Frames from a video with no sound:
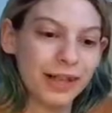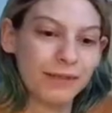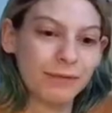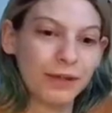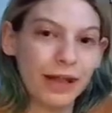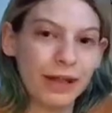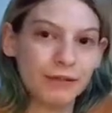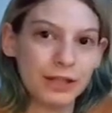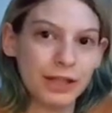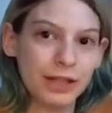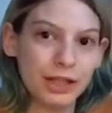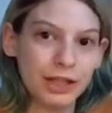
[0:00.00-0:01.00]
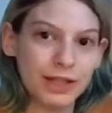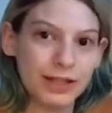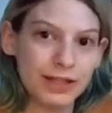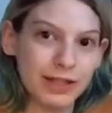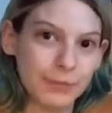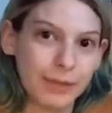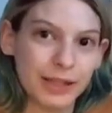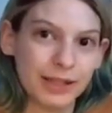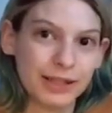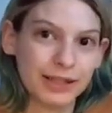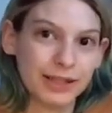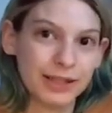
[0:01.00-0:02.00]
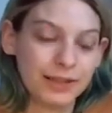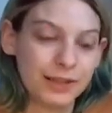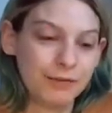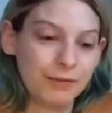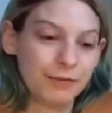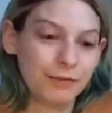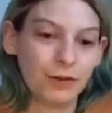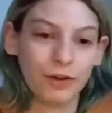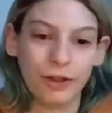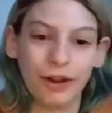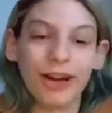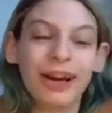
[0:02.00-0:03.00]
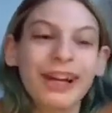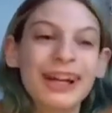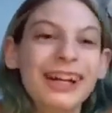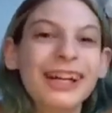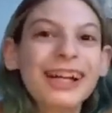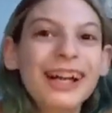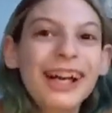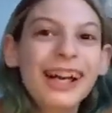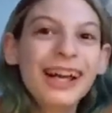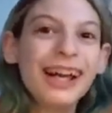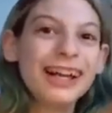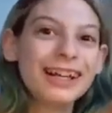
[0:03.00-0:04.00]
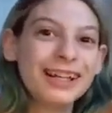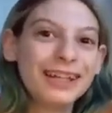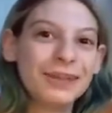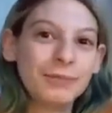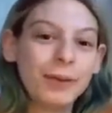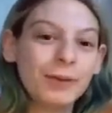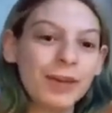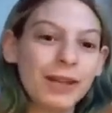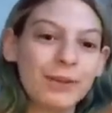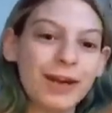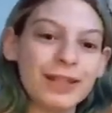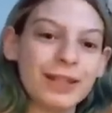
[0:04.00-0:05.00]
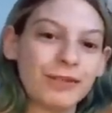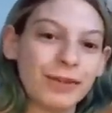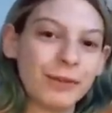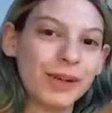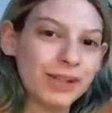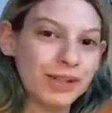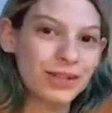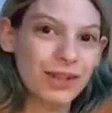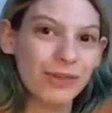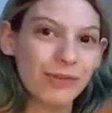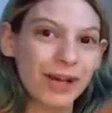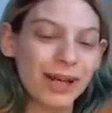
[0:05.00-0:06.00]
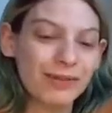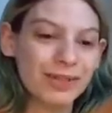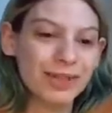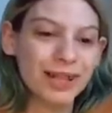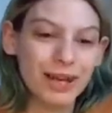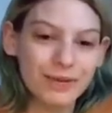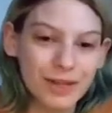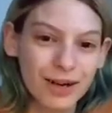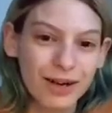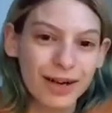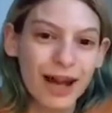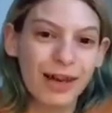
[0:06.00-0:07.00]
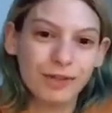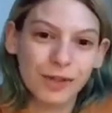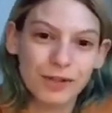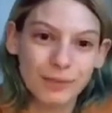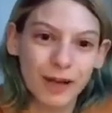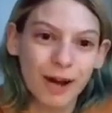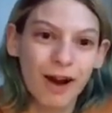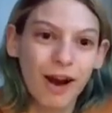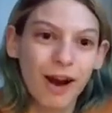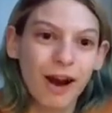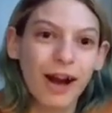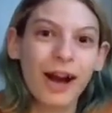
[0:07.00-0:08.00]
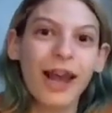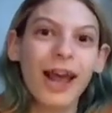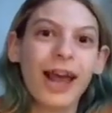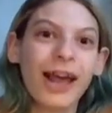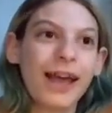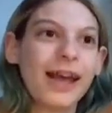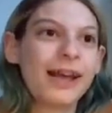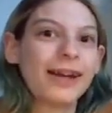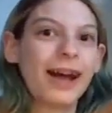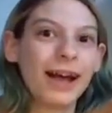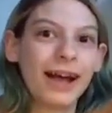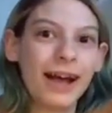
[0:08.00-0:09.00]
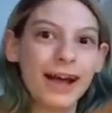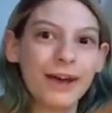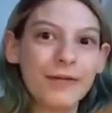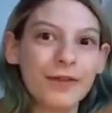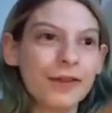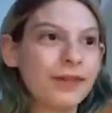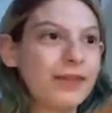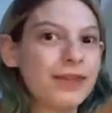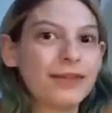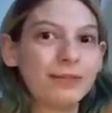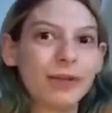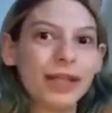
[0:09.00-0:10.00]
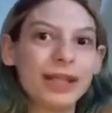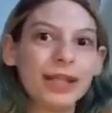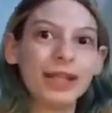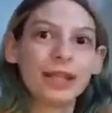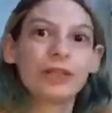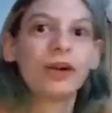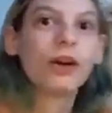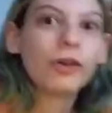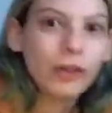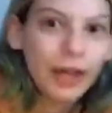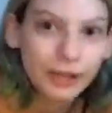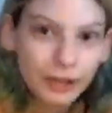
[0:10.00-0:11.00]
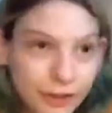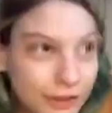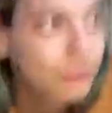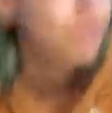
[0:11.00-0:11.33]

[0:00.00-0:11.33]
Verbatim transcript: I can feel everything just slipping even further. And people keep asking for pictures on the way, and I'm just like, I'm sorry, I have to go to my car. And I have this big Croco Nana.